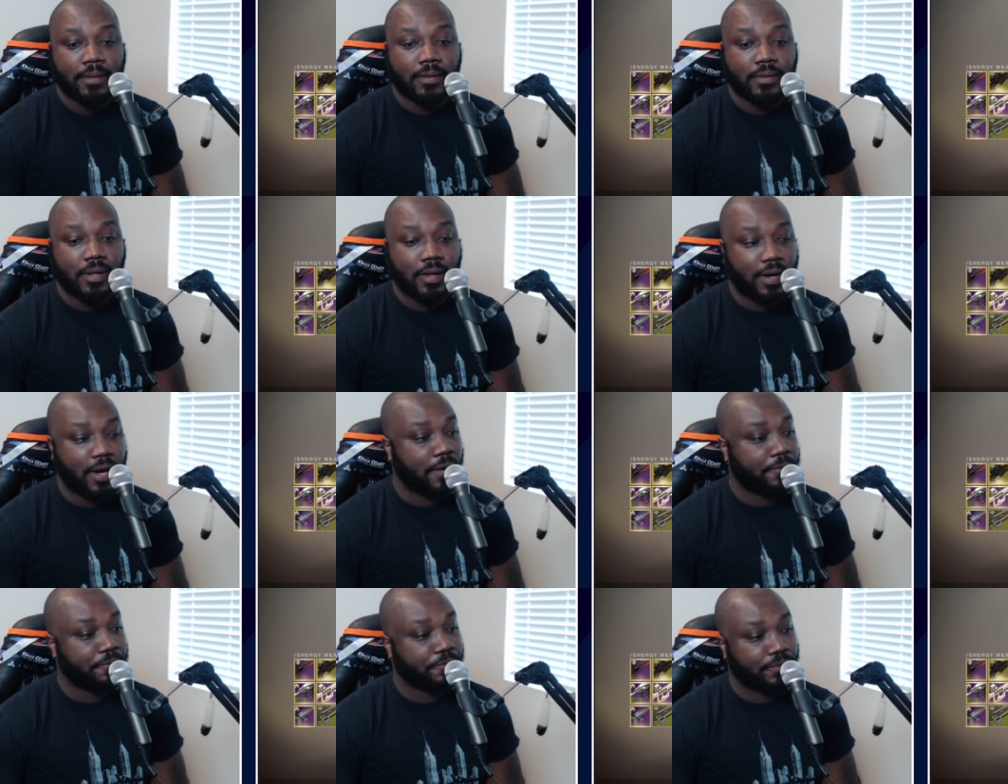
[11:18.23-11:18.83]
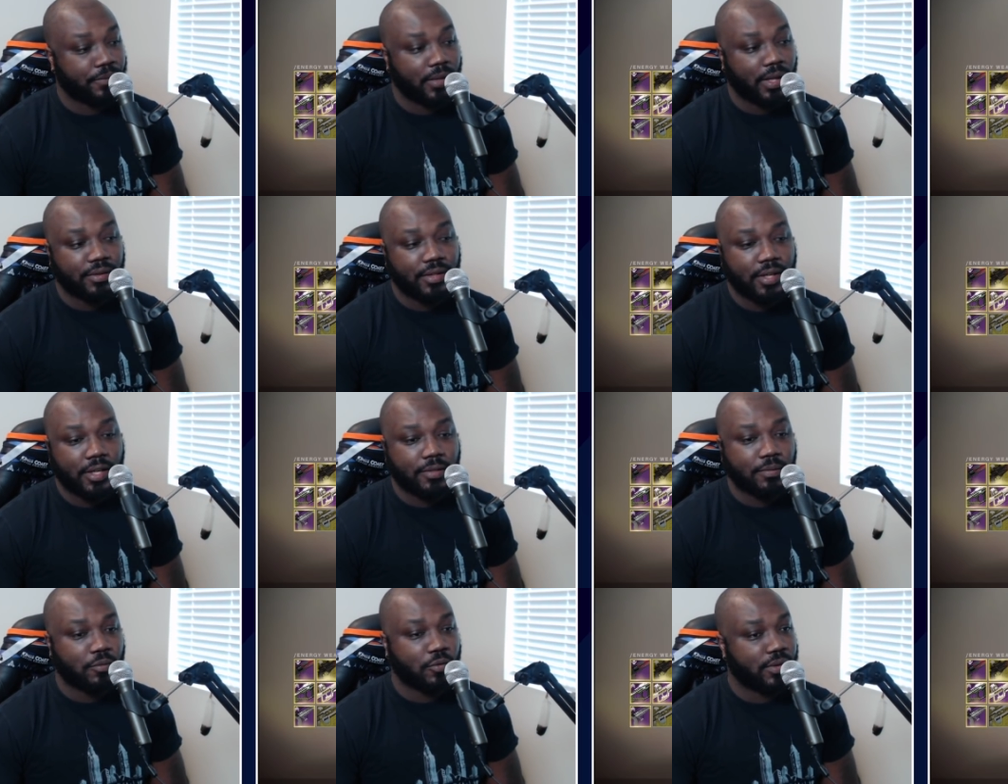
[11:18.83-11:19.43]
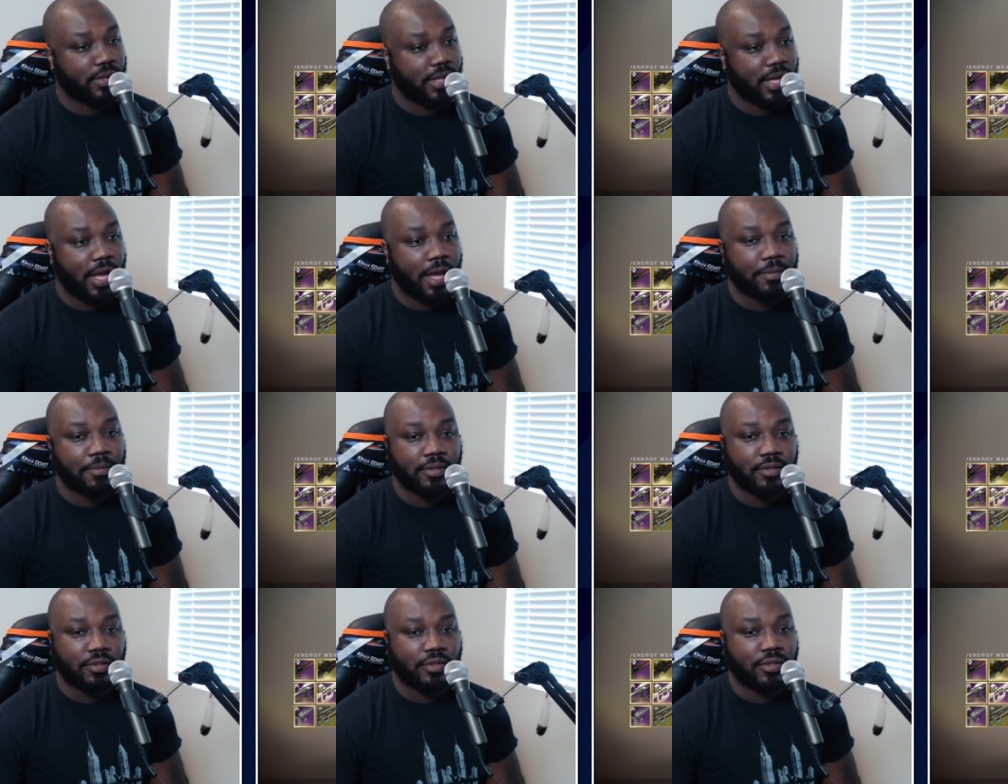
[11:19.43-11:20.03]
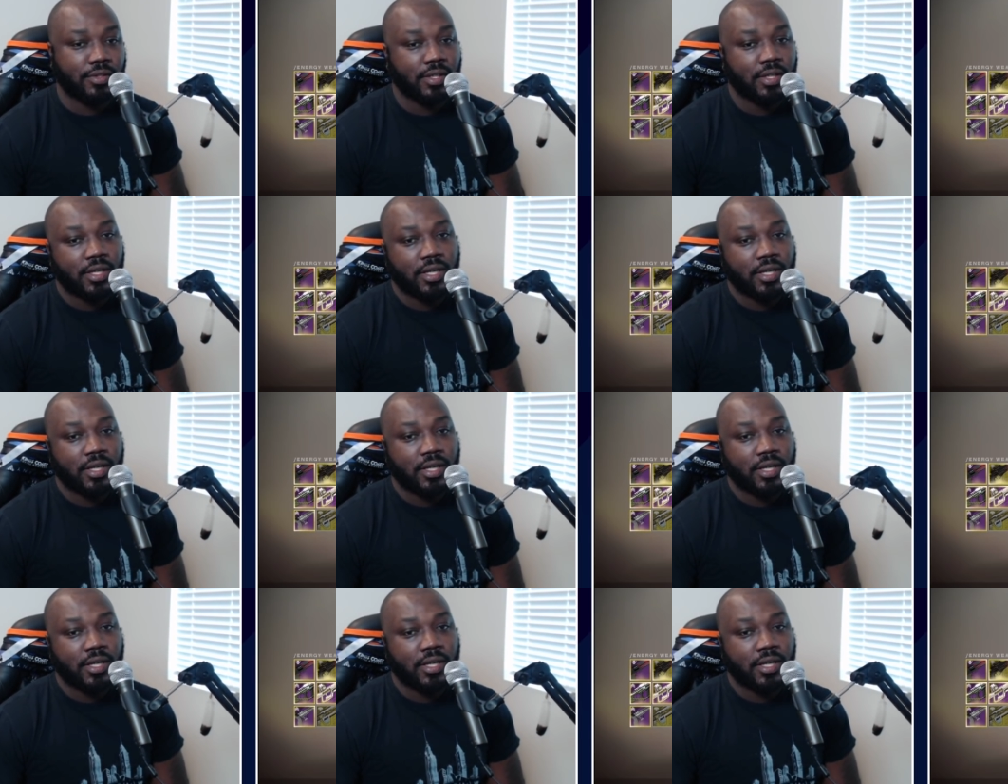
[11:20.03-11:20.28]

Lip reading: All right, it does more damage.